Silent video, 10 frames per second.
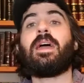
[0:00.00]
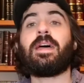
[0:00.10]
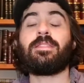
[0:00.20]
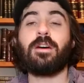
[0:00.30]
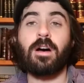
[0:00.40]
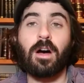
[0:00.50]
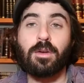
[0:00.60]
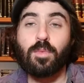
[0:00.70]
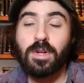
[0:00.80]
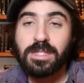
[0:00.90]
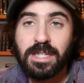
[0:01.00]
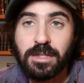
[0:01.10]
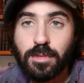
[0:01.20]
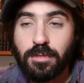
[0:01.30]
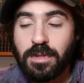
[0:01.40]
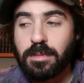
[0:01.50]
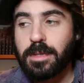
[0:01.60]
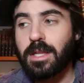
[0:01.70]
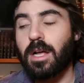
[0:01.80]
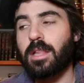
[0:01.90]
and the unwalled cities would read the
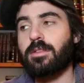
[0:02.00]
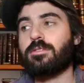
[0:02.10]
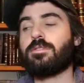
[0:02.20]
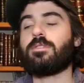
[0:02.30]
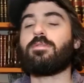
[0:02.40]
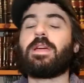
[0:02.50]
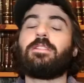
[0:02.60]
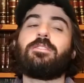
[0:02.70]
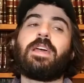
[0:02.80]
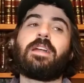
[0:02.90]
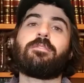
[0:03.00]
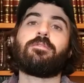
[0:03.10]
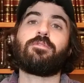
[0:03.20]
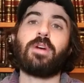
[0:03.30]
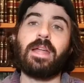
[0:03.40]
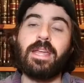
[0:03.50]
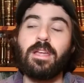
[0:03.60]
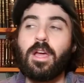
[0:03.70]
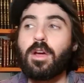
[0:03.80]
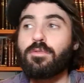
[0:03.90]
Megillah on the, the regular day on Friday.